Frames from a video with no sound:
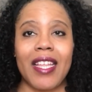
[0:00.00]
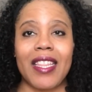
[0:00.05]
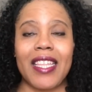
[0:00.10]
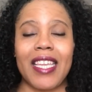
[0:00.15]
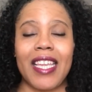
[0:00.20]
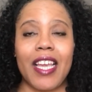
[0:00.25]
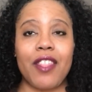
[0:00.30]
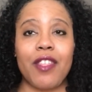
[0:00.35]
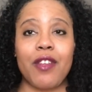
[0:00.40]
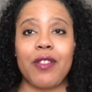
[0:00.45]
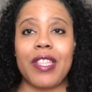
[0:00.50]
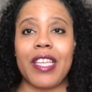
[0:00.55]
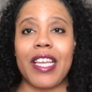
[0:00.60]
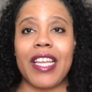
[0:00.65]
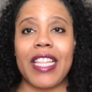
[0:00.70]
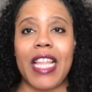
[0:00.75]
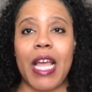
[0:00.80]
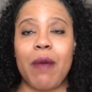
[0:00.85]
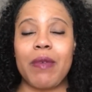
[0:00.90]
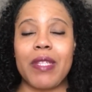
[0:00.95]
The other
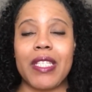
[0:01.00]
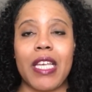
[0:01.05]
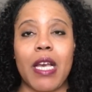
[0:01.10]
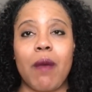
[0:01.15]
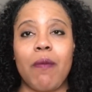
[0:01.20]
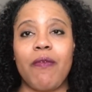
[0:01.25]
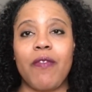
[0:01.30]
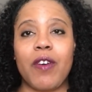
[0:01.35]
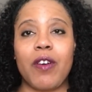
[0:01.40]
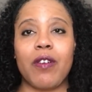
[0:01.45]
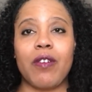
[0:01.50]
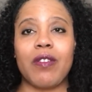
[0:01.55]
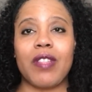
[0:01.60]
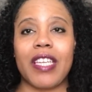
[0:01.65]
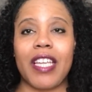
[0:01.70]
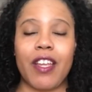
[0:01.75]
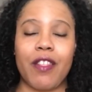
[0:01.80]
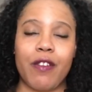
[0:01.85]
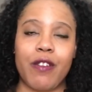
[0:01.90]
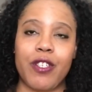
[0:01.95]
thing that was helpful,
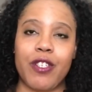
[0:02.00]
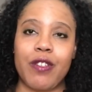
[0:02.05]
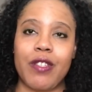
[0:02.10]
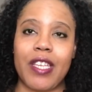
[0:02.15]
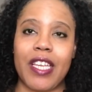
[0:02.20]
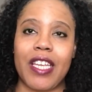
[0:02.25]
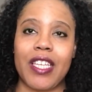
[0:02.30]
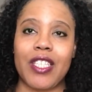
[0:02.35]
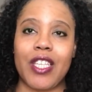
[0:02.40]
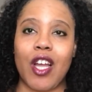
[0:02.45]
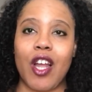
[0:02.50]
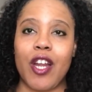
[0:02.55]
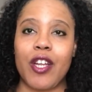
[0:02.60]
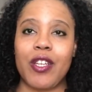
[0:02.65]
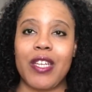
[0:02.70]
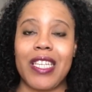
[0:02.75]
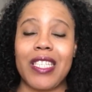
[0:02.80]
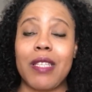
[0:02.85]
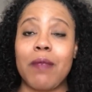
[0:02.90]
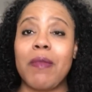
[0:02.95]
the other 2 things are,
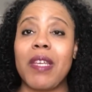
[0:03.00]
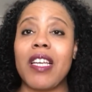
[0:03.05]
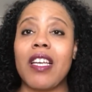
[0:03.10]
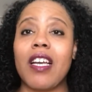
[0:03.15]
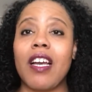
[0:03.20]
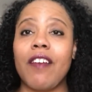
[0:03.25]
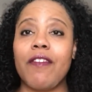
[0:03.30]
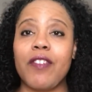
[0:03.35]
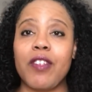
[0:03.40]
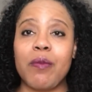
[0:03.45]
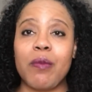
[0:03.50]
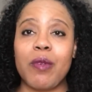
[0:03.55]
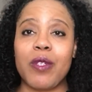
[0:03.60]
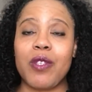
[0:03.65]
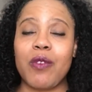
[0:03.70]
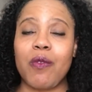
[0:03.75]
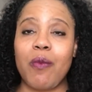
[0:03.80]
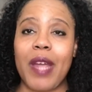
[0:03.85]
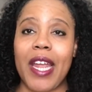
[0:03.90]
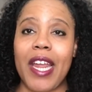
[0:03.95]
you need something comfortable
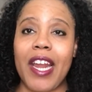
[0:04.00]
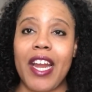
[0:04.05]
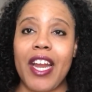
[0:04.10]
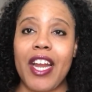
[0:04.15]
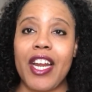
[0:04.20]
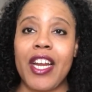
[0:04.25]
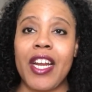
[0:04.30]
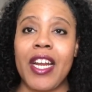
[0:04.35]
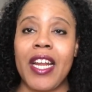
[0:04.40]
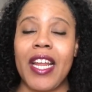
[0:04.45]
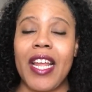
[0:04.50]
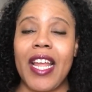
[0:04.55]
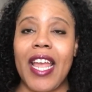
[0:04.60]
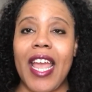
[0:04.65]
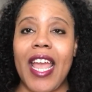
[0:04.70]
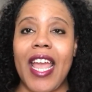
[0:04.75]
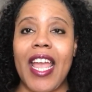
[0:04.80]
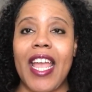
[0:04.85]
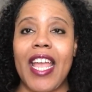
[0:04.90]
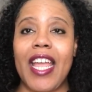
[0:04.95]
to wear,
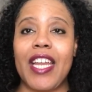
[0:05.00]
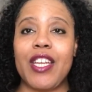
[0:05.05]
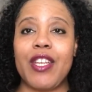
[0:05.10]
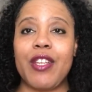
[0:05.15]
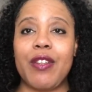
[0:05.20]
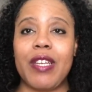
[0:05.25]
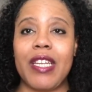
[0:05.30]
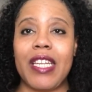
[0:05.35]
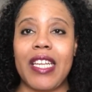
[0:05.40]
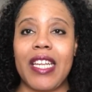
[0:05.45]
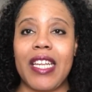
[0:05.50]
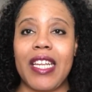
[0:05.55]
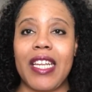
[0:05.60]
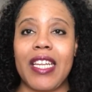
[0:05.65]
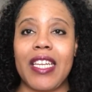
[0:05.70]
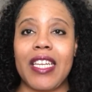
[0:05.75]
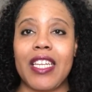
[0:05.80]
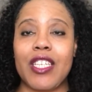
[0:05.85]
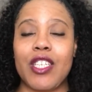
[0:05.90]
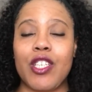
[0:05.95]
and you
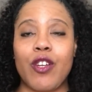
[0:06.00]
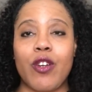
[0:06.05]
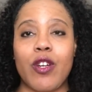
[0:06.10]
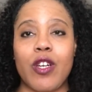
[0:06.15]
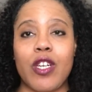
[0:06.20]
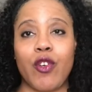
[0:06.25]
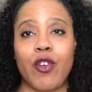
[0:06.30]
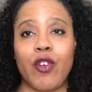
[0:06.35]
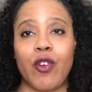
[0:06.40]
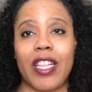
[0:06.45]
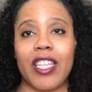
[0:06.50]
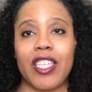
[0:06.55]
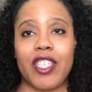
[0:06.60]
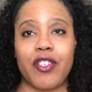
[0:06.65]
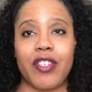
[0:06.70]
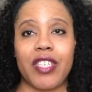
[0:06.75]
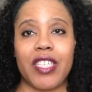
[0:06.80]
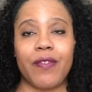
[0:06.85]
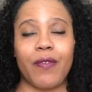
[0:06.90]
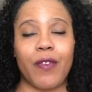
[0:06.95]
need your
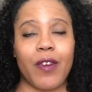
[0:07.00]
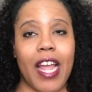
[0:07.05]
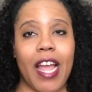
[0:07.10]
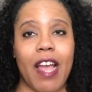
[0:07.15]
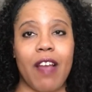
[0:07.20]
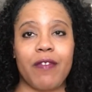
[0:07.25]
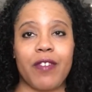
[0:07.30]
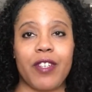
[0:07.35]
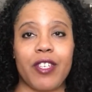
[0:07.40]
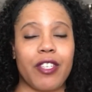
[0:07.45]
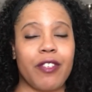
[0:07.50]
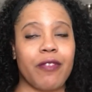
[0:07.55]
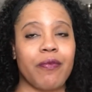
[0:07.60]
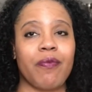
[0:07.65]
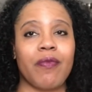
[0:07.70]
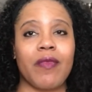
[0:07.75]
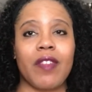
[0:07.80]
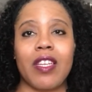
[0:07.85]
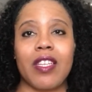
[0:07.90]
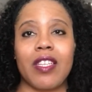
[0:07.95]
toiletries for after.
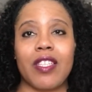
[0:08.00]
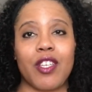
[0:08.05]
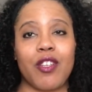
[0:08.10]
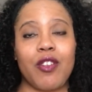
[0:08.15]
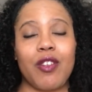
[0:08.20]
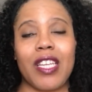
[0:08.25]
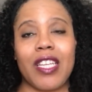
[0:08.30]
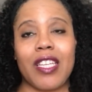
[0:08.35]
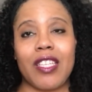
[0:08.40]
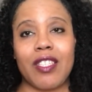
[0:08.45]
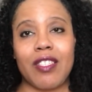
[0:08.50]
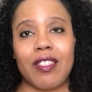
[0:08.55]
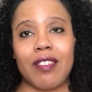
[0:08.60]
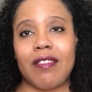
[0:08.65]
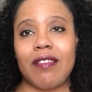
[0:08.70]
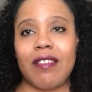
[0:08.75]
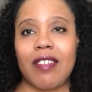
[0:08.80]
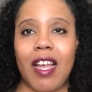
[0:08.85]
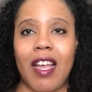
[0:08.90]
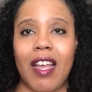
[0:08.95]
So you can
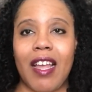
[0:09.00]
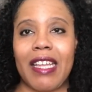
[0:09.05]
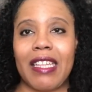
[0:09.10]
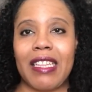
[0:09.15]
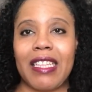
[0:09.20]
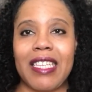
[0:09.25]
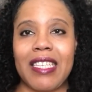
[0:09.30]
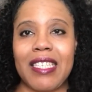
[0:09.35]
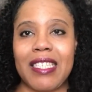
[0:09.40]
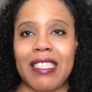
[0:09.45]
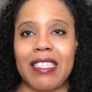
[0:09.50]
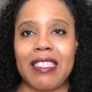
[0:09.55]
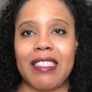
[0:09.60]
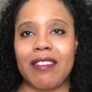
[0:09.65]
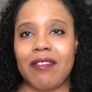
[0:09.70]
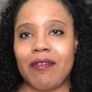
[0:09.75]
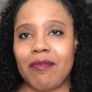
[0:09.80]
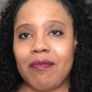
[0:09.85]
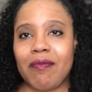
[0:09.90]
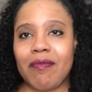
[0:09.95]
at least
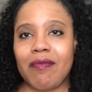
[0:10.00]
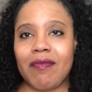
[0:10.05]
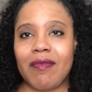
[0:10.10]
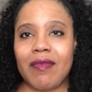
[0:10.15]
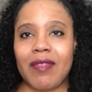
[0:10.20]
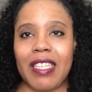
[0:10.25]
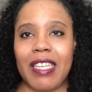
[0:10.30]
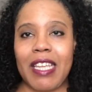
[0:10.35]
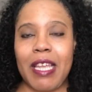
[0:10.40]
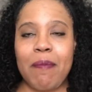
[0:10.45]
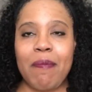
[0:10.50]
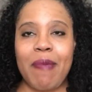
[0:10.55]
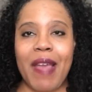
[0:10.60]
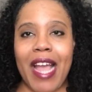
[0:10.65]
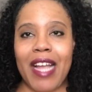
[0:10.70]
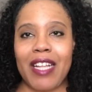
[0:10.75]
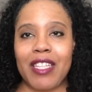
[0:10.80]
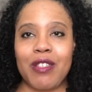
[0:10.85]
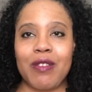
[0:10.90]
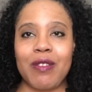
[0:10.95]
get
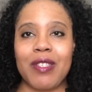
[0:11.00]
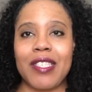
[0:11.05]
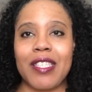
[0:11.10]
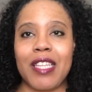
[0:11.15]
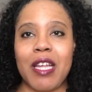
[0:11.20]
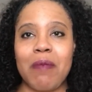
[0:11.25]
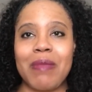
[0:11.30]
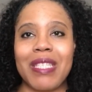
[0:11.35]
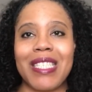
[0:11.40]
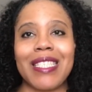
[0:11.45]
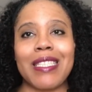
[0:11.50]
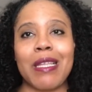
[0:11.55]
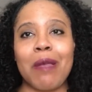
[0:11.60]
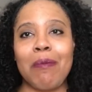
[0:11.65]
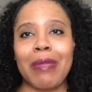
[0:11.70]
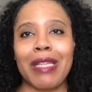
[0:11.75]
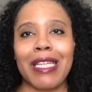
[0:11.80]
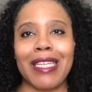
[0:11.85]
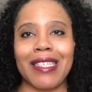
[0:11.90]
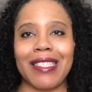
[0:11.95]
back to some
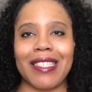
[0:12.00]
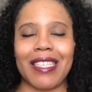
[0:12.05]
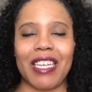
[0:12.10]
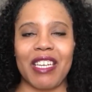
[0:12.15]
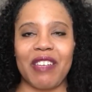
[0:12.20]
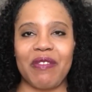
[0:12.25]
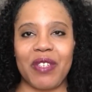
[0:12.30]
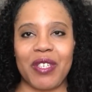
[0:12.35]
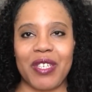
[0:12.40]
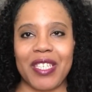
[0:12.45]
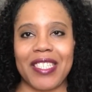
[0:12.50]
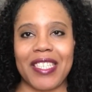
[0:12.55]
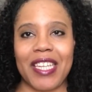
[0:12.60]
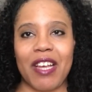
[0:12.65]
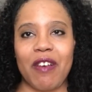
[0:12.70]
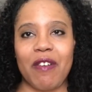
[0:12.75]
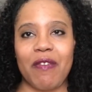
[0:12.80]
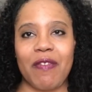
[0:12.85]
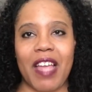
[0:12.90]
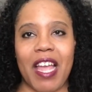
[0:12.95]
semblance of
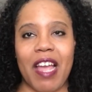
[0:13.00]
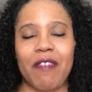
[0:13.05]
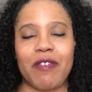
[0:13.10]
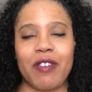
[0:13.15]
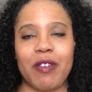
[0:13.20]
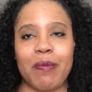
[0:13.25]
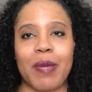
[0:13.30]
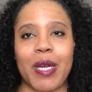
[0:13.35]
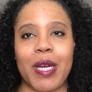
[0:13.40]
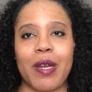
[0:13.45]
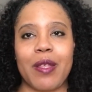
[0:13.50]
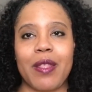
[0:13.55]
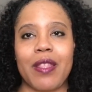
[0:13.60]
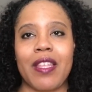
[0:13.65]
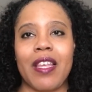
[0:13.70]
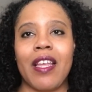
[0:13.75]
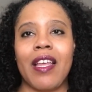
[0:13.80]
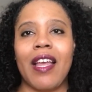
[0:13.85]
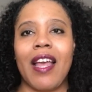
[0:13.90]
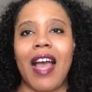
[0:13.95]
yourself after birth.
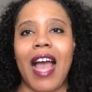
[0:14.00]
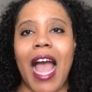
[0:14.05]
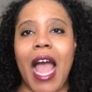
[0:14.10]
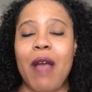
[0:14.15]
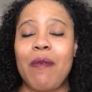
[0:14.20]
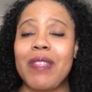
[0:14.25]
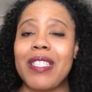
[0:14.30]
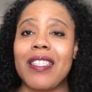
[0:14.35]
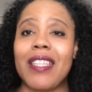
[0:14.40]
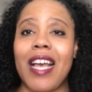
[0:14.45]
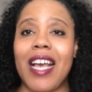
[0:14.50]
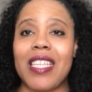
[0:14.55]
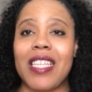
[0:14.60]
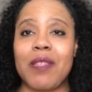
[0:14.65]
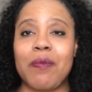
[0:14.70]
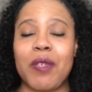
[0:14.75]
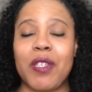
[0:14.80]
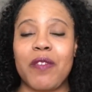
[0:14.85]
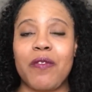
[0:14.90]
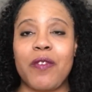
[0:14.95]
I was in the
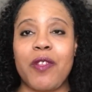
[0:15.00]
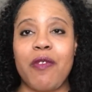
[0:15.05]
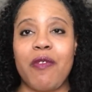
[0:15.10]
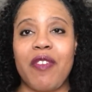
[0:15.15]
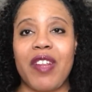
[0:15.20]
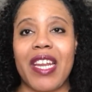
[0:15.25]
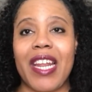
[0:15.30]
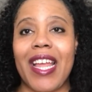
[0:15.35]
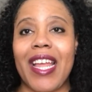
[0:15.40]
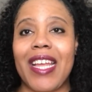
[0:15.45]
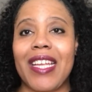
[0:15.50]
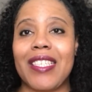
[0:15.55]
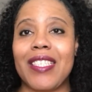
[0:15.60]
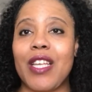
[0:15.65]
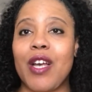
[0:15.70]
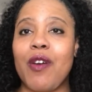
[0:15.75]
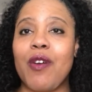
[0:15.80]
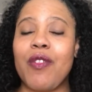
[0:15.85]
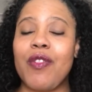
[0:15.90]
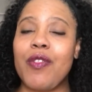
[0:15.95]
hospital for 3 days,
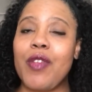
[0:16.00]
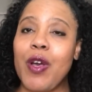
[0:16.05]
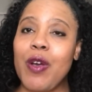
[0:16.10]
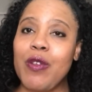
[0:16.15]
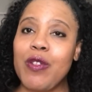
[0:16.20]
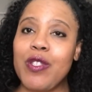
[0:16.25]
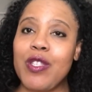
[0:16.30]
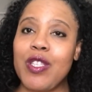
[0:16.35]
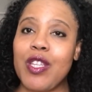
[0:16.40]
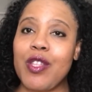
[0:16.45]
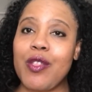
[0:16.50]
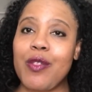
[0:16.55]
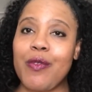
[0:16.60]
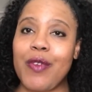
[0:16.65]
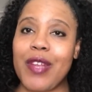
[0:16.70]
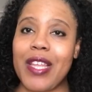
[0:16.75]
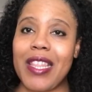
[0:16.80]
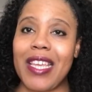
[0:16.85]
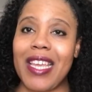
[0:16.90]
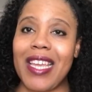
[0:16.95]
so those
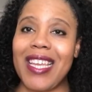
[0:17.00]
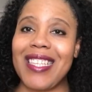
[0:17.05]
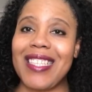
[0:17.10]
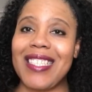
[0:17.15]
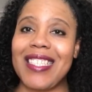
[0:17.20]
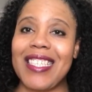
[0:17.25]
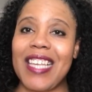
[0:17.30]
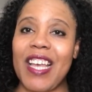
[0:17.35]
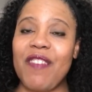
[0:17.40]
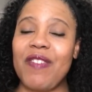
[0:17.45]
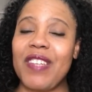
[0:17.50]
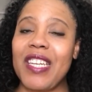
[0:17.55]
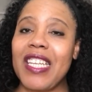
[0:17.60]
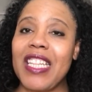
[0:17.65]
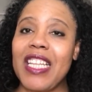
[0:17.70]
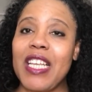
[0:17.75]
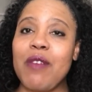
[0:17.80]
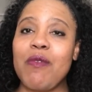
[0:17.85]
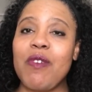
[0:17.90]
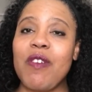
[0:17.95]
3 things
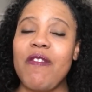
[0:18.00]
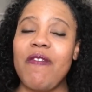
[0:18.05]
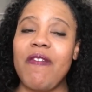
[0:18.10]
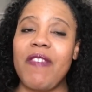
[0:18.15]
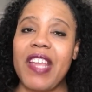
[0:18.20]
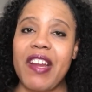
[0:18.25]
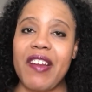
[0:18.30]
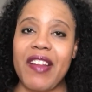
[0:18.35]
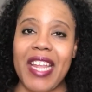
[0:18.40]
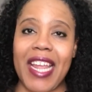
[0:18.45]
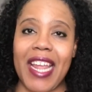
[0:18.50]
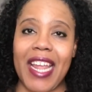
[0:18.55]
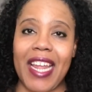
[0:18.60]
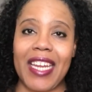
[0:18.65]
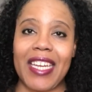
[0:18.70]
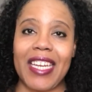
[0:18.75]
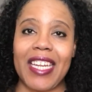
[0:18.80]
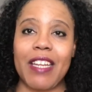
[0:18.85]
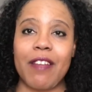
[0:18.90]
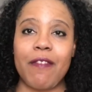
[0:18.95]
definitely were very
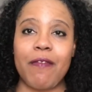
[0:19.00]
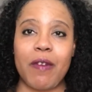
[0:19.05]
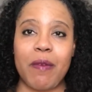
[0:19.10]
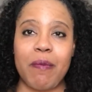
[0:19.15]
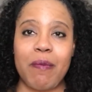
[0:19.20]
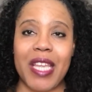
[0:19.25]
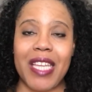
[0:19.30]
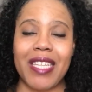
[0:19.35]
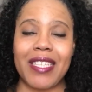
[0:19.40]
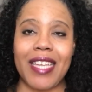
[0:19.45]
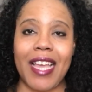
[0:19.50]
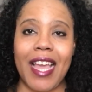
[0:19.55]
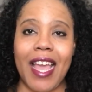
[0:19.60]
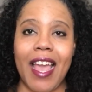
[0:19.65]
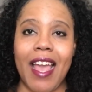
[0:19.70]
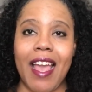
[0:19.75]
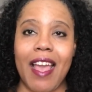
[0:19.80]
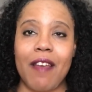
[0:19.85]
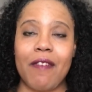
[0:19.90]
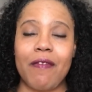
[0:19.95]
handy for me to
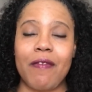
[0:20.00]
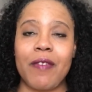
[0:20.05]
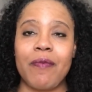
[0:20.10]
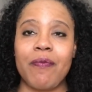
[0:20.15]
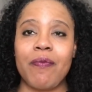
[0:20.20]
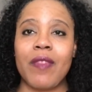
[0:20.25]
have